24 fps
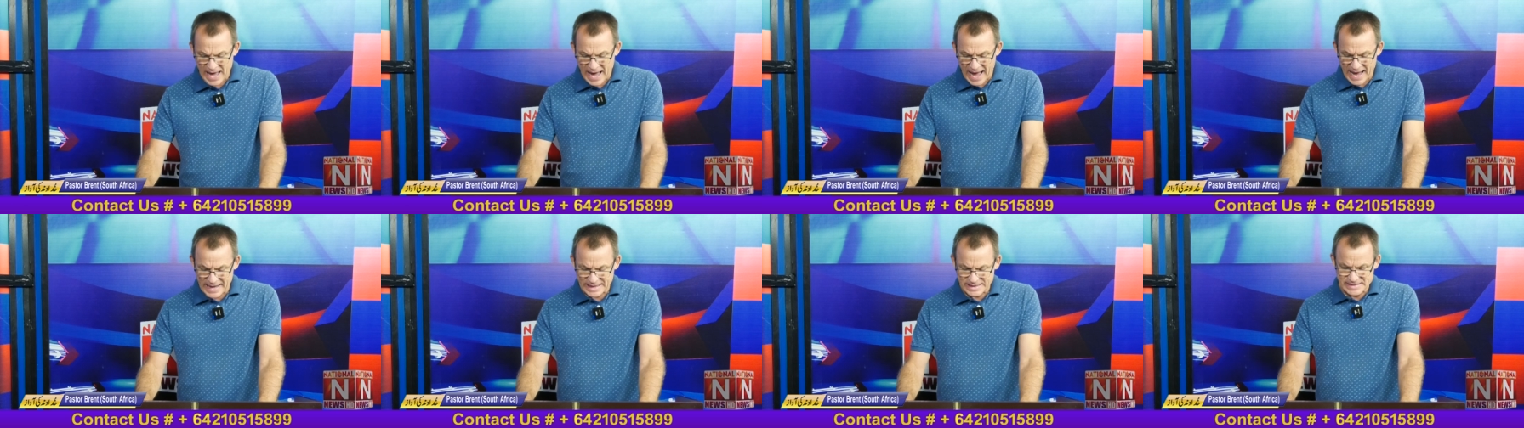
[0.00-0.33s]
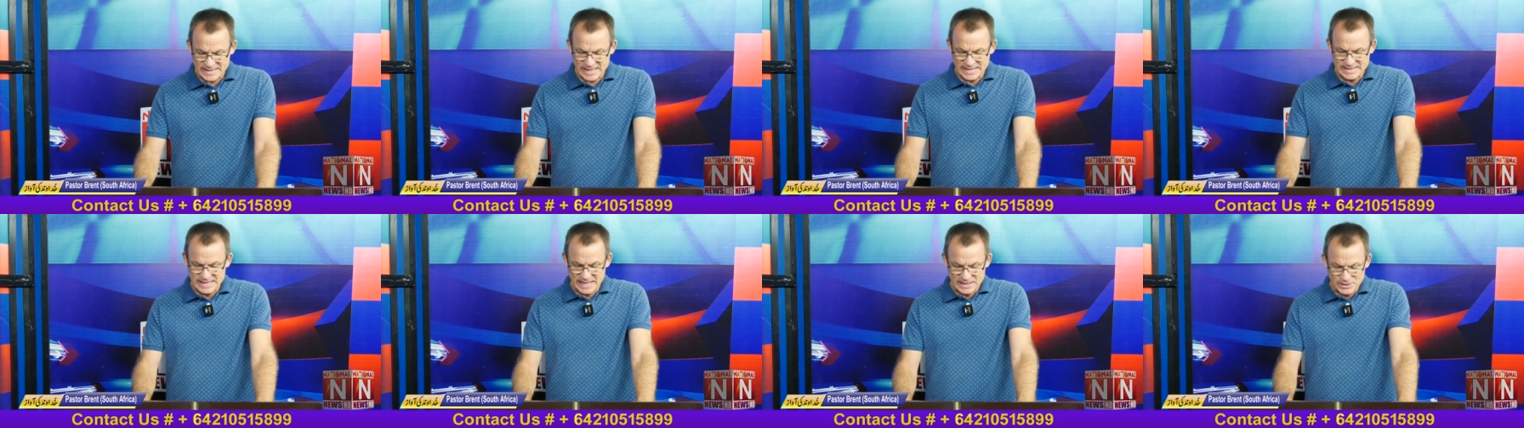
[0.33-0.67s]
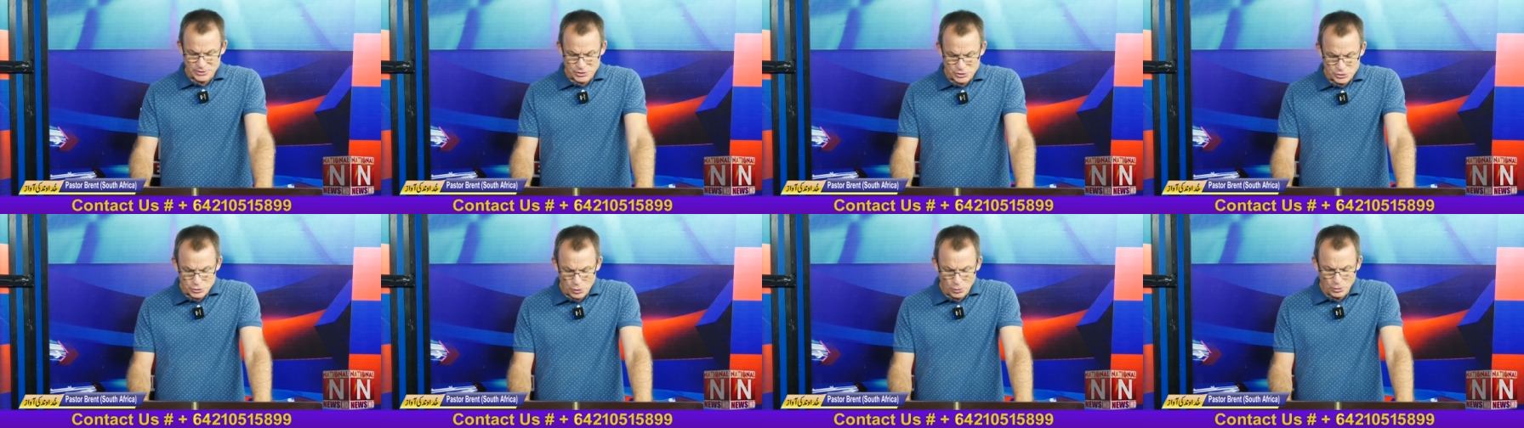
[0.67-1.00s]
And it says,
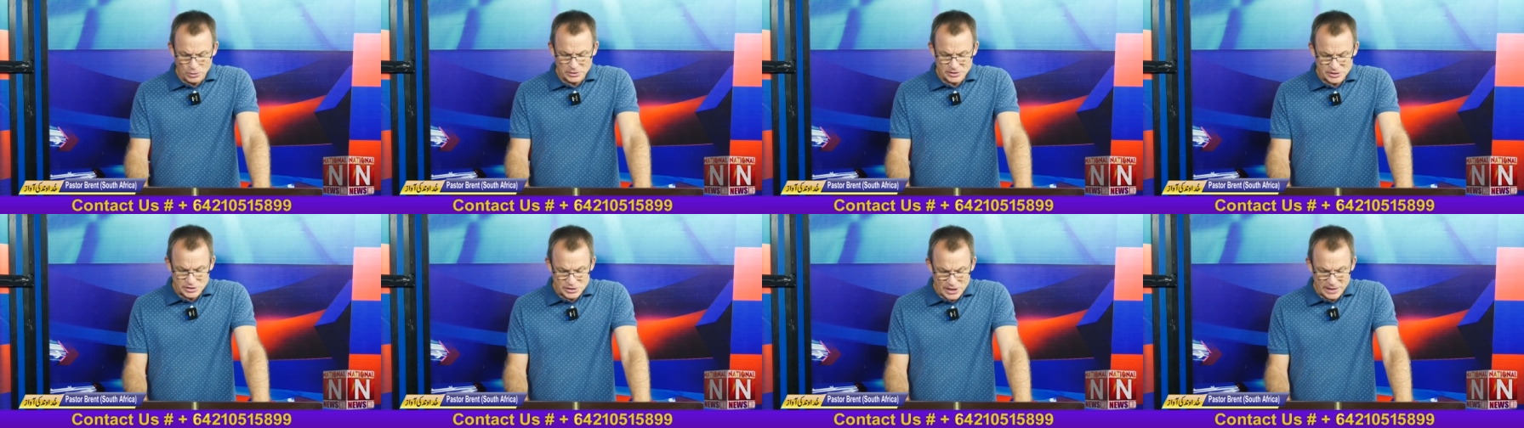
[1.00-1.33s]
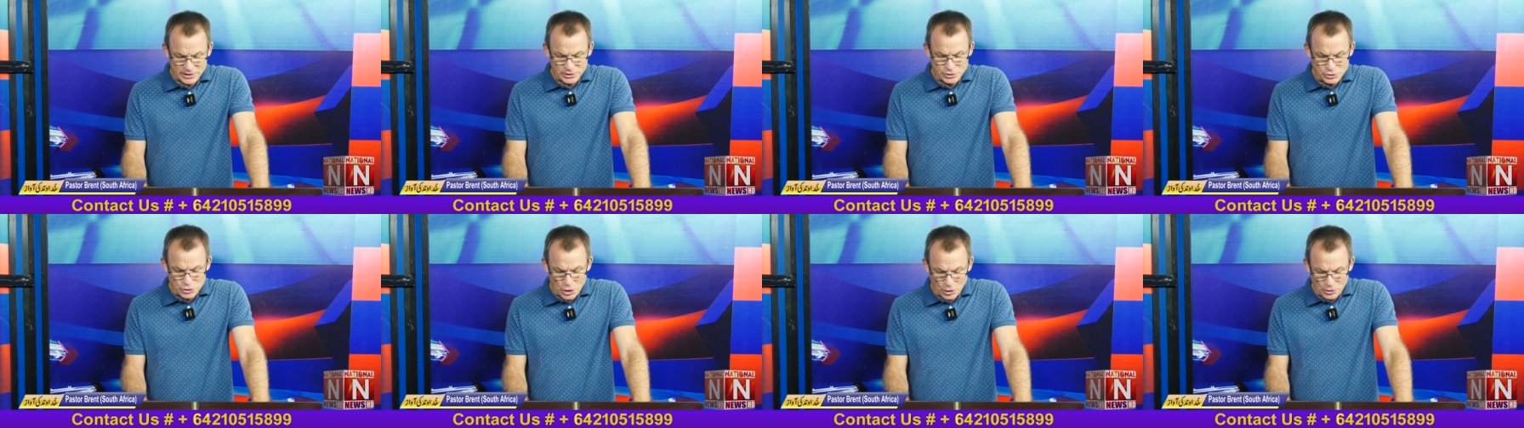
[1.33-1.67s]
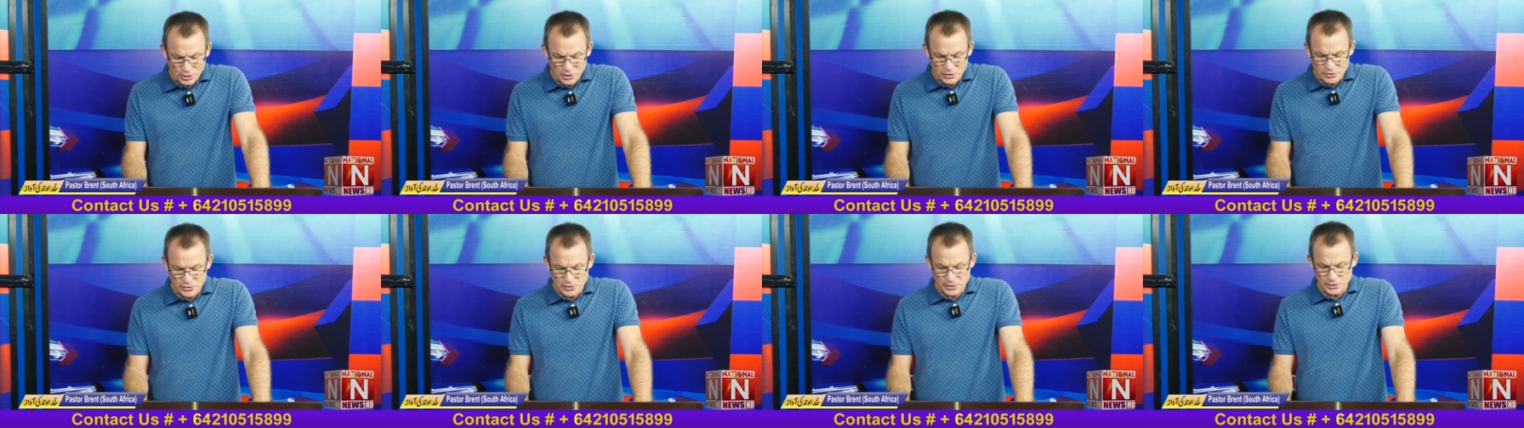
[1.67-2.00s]
And Saul's son
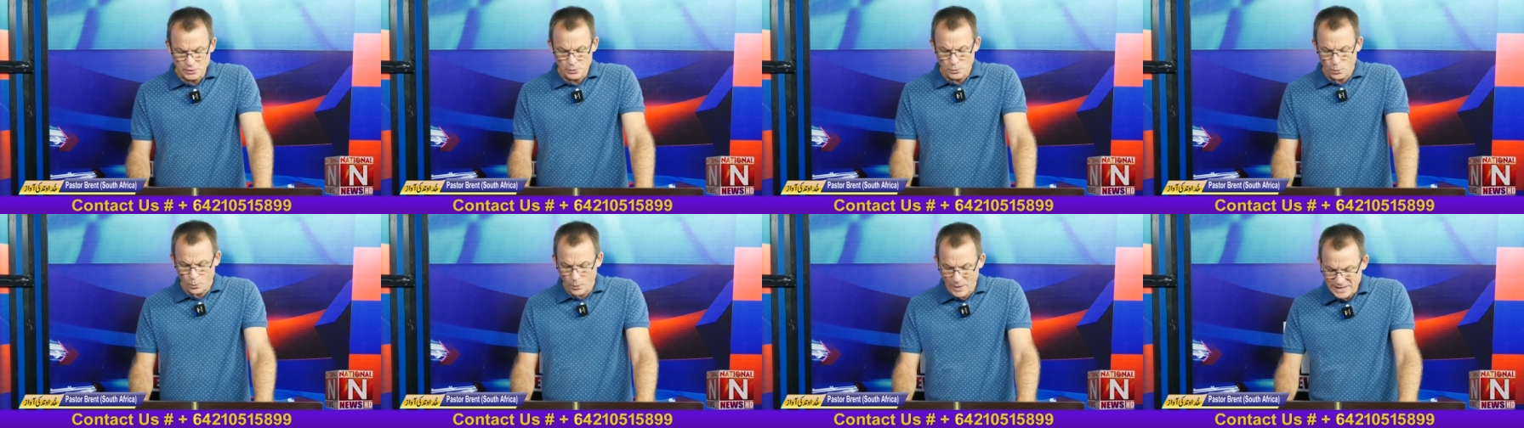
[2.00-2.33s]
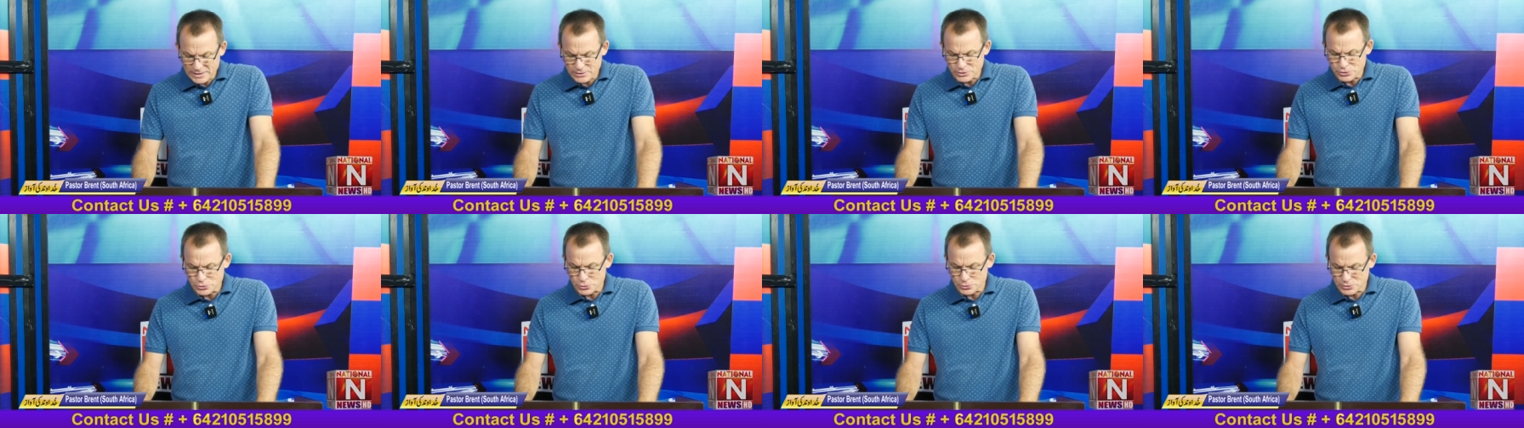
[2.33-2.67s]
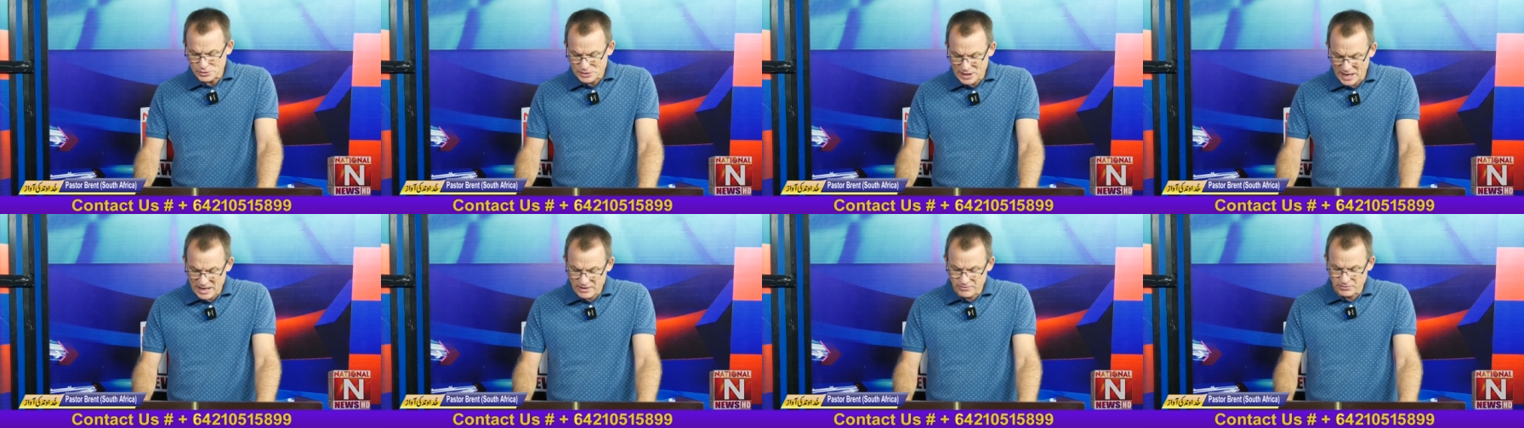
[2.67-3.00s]
Jonathan went to
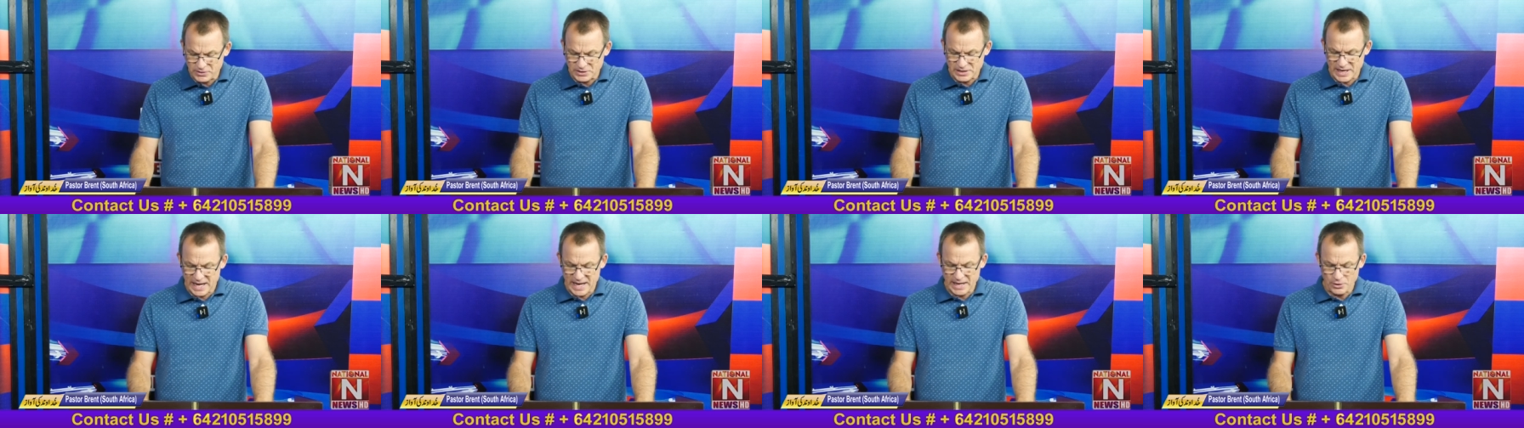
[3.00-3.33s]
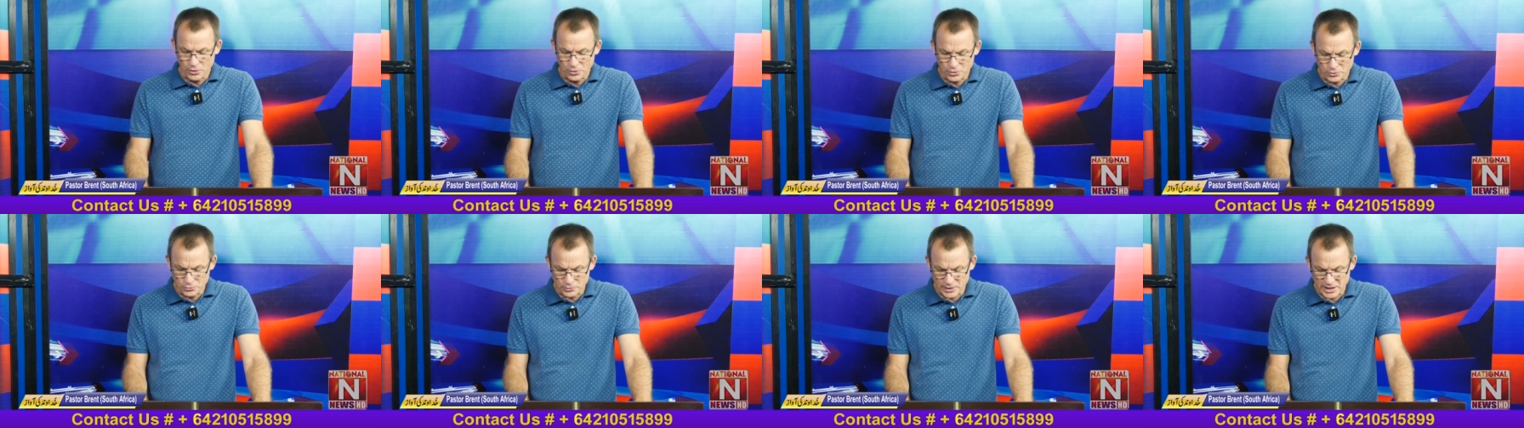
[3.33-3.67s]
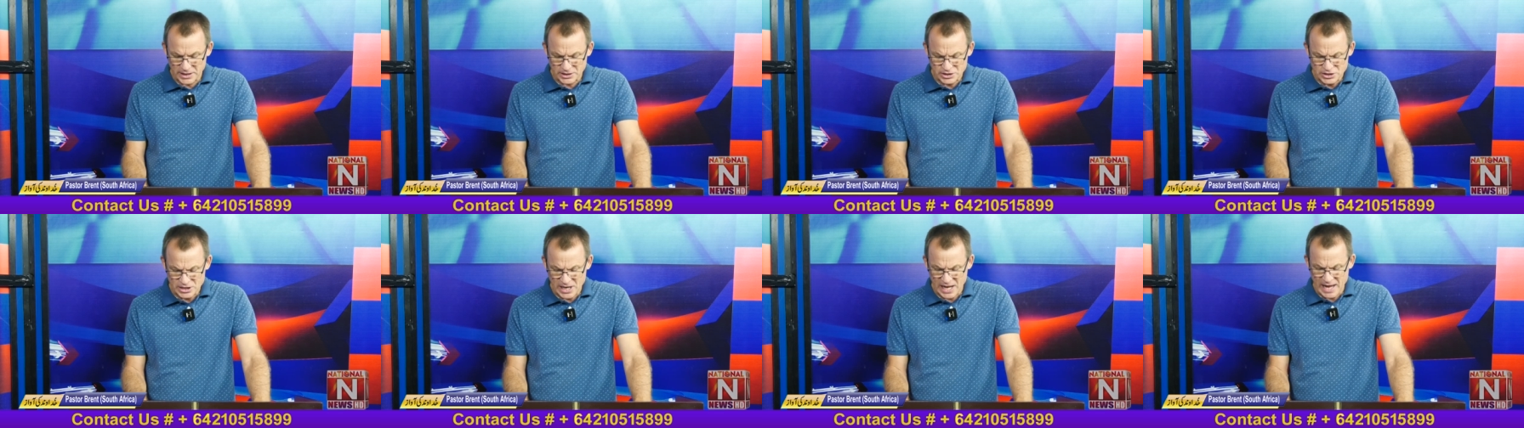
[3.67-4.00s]
David at
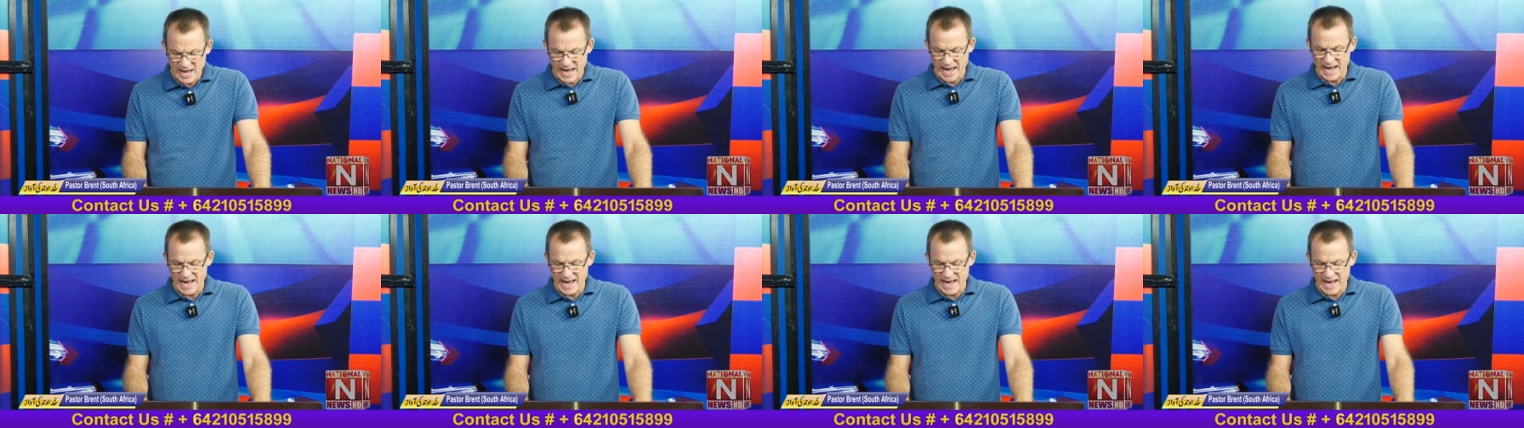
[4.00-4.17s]
Horesh